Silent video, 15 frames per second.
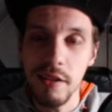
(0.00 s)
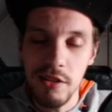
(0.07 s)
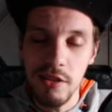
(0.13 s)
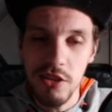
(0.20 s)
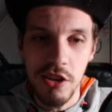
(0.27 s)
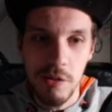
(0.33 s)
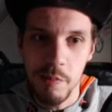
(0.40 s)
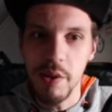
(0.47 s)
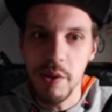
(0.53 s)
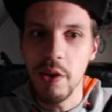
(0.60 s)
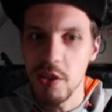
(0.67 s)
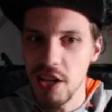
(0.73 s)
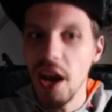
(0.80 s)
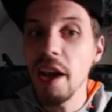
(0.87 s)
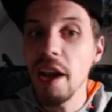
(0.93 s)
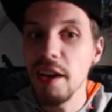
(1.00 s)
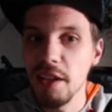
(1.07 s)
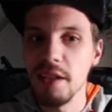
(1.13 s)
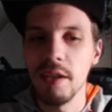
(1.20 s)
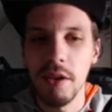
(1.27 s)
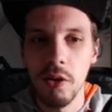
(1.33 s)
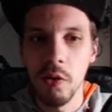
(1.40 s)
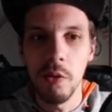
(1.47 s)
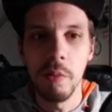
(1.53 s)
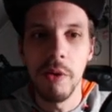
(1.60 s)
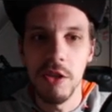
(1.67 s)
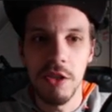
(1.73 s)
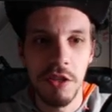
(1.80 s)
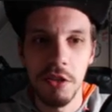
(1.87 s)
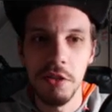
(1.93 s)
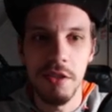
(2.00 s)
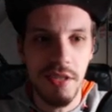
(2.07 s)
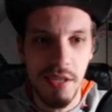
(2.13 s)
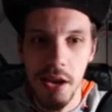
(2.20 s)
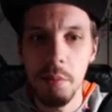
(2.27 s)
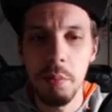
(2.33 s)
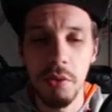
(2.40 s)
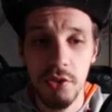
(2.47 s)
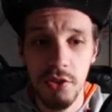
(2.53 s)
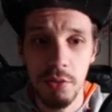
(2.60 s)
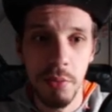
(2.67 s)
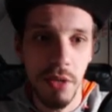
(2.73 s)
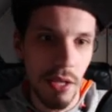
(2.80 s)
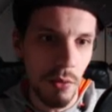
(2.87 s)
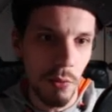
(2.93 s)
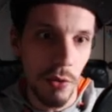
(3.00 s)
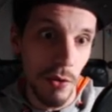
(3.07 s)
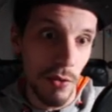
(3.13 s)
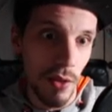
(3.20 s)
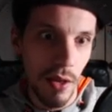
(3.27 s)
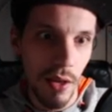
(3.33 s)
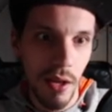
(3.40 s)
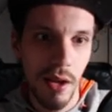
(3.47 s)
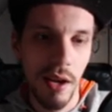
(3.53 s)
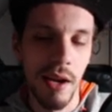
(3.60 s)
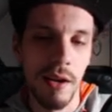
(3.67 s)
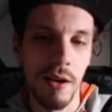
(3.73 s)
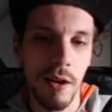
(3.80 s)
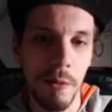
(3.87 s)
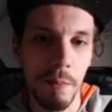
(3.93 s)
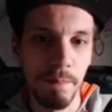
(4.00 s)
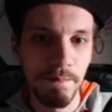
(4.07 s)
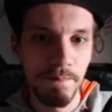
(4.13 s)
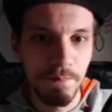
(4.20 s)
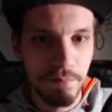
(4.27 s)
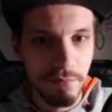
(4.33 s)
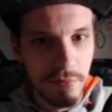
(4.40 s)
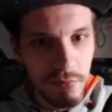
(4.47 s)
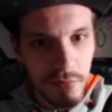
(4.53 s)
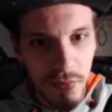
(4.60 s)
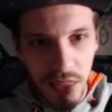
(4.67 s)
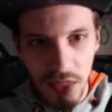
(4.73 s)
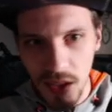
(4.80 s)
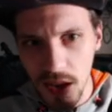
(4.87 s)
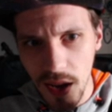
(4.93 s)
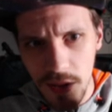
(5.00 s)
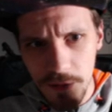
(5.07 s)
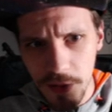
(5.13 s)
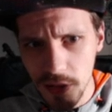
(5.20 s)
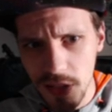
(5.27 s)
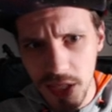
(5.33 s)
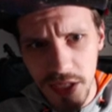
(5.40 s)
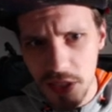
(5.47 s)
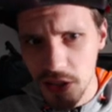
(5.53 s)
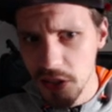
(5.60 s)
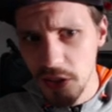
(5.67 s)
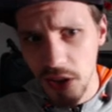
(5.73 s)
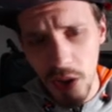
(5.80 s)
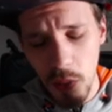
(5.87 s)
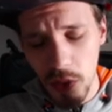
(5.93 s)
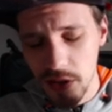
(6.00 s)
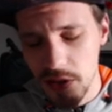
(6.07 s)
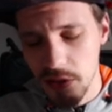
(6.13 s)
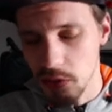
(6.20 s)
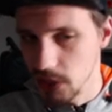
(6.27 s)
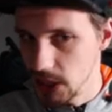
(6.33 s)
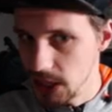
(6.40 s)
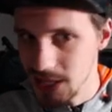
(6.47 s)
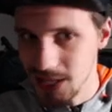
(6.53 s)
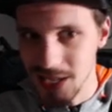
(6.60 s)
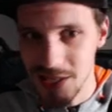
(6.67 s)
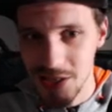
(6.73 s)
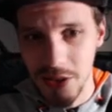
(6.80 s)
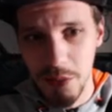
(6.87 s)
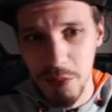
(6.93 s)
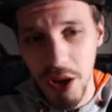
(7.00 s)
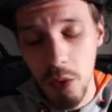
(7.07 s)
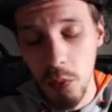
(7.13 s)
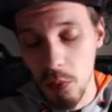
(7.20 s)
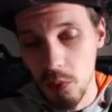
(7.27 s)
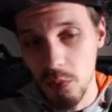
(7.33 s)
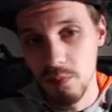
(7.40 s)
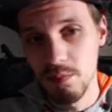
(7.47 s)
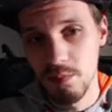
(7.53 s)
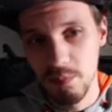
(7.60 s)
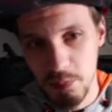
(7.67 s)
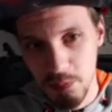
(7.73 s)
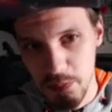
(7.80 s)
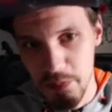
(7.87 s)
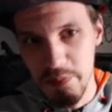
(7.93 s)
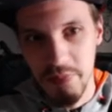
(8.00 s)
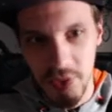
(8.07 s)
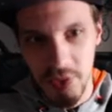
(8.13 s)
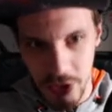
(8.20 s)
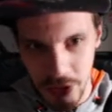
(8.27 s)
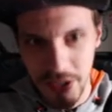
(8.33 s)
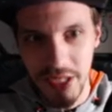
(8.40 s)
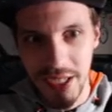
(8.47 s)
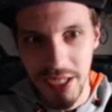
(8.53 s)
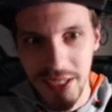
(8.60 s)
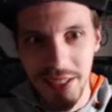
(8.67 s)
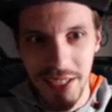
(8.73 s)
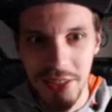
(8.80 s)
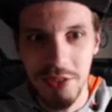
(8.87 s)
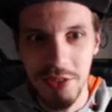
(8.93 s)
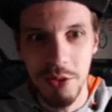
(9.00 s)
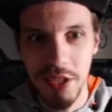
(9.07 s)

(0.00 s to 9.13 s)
just because I need a whole bunch of good samples to begin with, and I felt like, you know, I wanted to release this, so I'm now turning it into an